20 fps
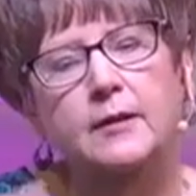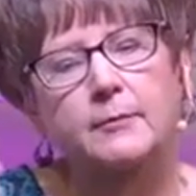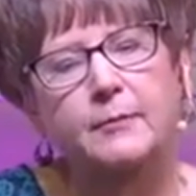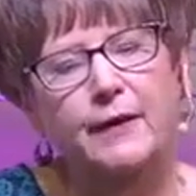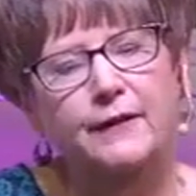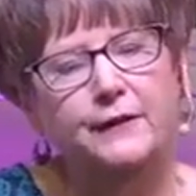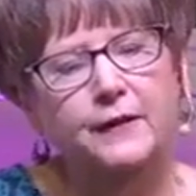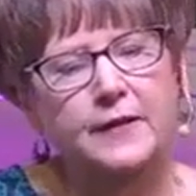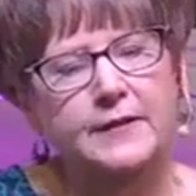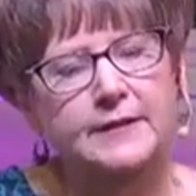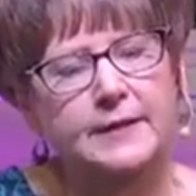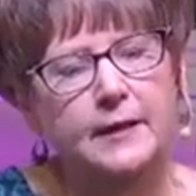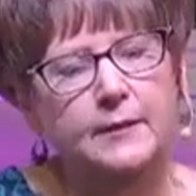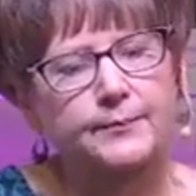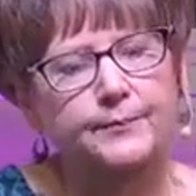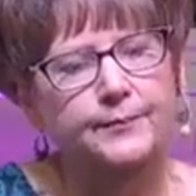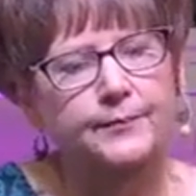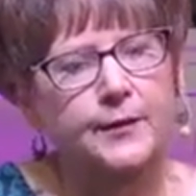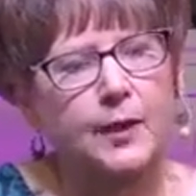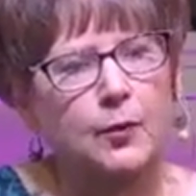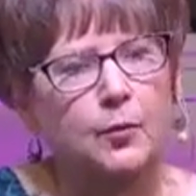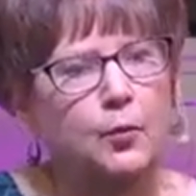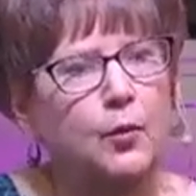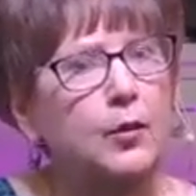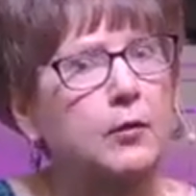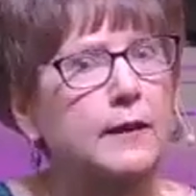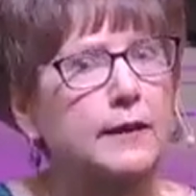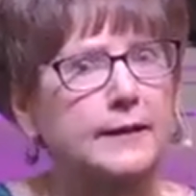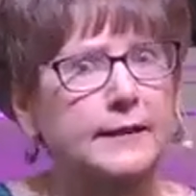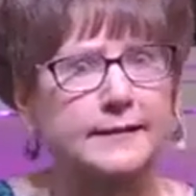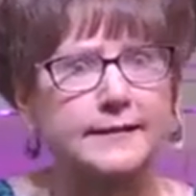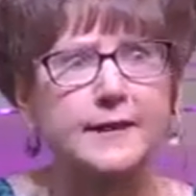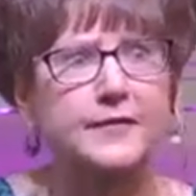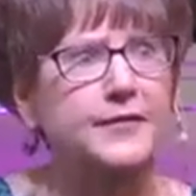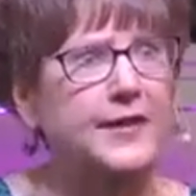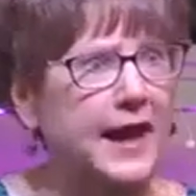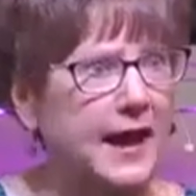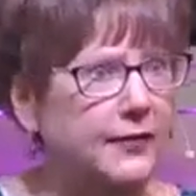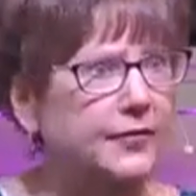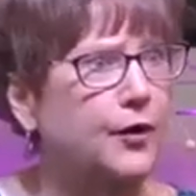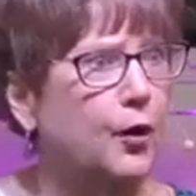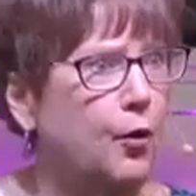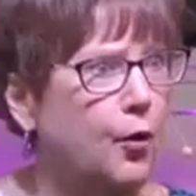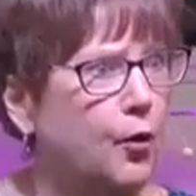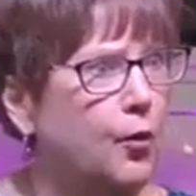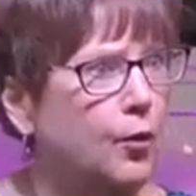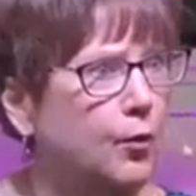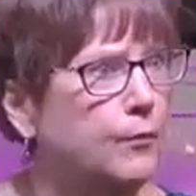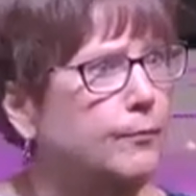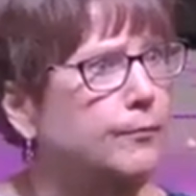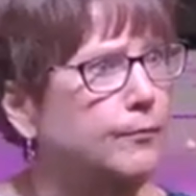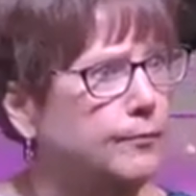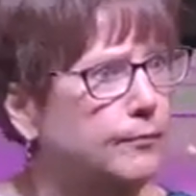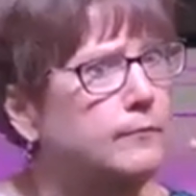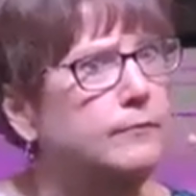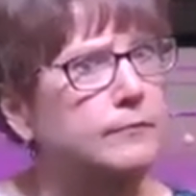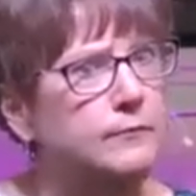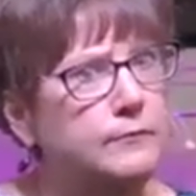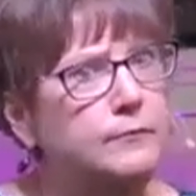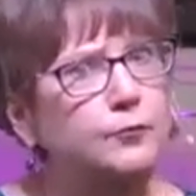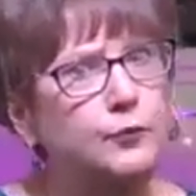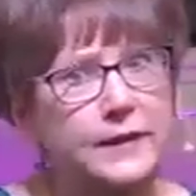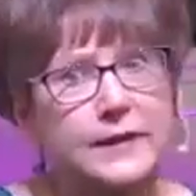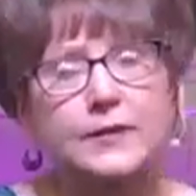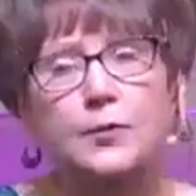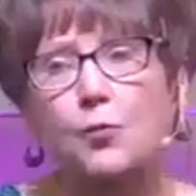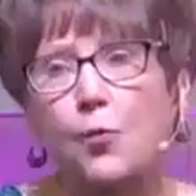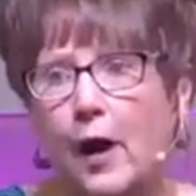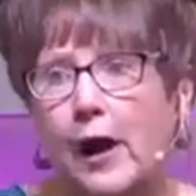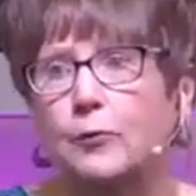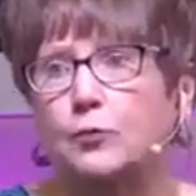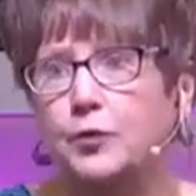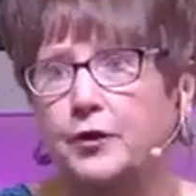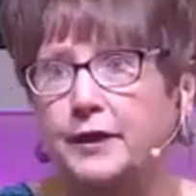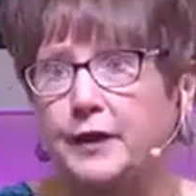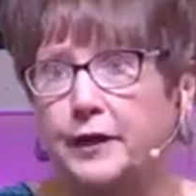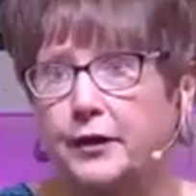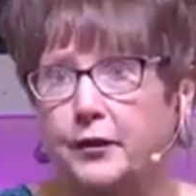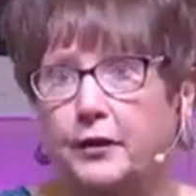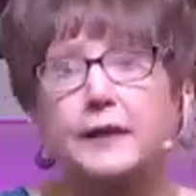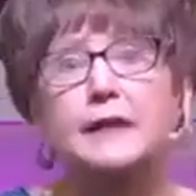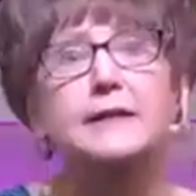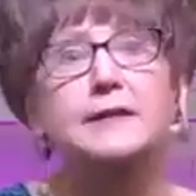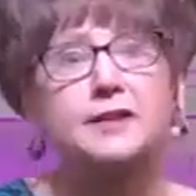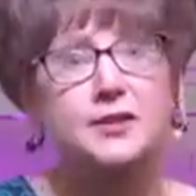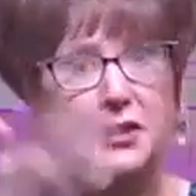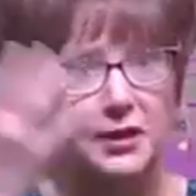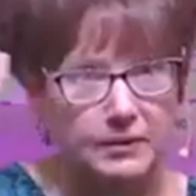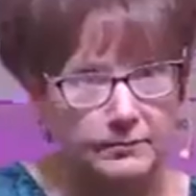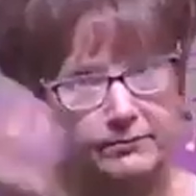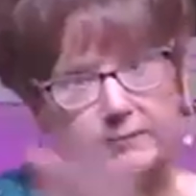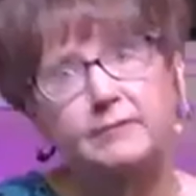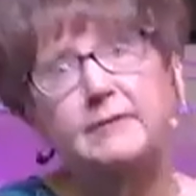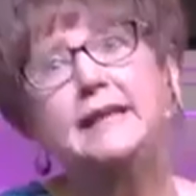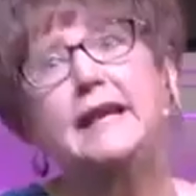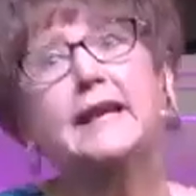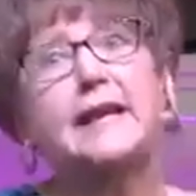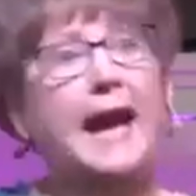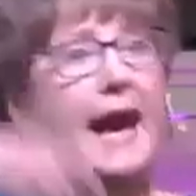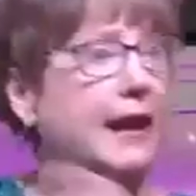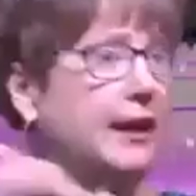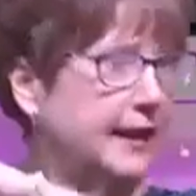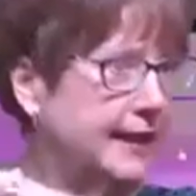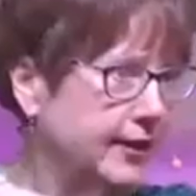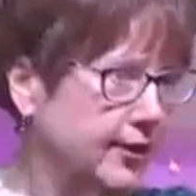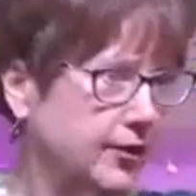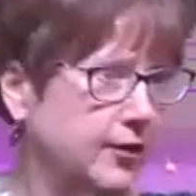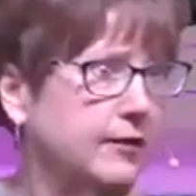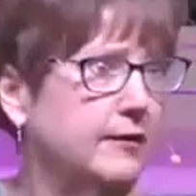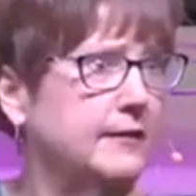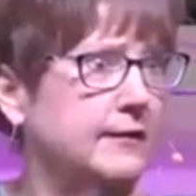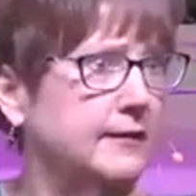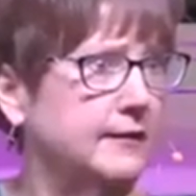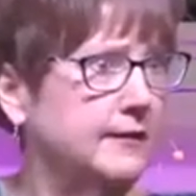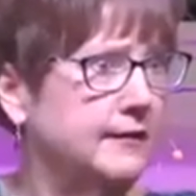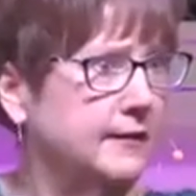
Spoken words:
my friend said, well, isn't that the whole reason why we're here, is to get out of here?